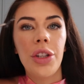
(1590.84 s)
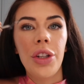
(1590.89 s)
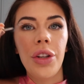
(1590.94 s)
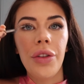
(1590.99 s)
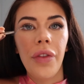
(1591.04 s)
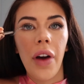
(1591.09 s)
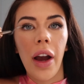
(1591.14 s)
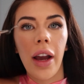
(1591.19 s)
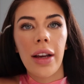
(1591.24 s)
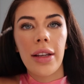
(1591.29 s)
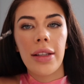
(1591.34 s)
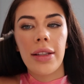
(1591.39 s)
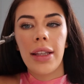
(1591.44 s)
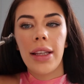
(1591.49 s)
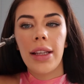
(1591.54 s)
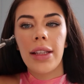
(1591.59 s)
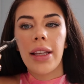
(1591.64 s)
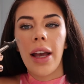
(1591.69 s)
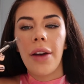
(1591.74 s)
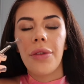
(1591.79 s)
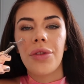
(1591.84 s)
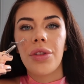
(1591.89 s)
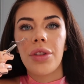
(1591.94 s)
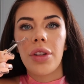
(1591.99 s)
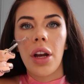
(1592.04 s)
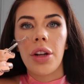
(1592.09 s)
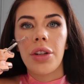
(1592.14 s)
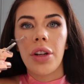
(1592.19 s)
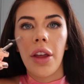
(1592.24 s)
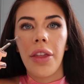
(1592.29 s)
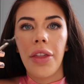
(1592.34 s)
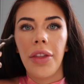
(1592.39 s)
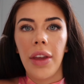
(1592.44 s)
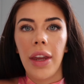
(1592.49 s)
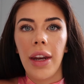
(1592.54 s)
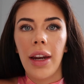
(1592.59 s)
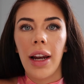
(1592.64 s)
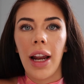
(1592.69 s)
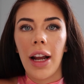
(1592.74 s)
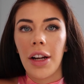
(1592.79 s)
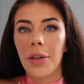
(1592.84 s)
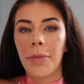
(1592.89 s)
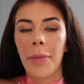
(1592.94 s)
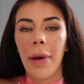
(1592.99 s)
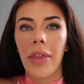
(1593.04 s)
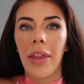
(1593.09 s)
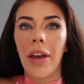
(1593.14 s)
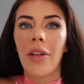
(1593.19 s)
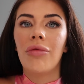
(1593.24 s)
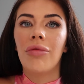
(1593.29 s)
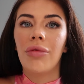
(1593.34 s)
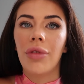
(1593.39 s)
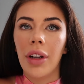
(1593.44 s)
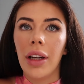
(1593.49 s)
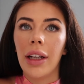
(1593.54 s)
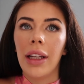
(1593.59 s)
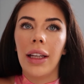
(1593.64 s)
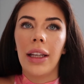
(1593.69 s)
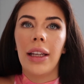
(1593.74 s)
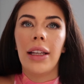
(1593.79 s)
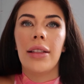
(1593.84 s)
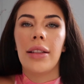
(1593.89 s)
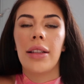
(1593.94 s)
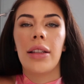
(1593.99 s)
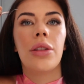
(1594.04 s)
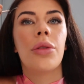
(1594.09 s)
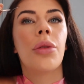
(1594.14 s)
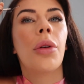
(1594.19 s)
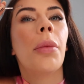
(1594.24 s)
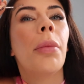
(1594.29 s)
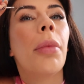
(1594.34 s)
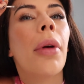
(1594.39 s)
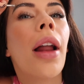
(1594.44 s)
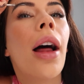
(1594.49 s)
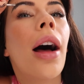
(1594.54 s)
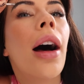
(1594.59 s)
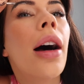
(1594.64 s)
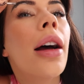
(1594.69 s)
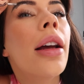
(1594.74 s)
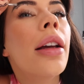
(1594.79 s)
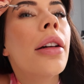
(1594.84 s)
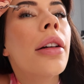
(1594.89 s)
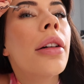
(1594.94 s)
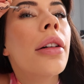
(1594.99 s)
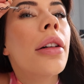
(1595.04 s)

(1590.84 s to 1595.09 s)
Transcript: do find, because these have such a thin lash band, they're really easy to apply.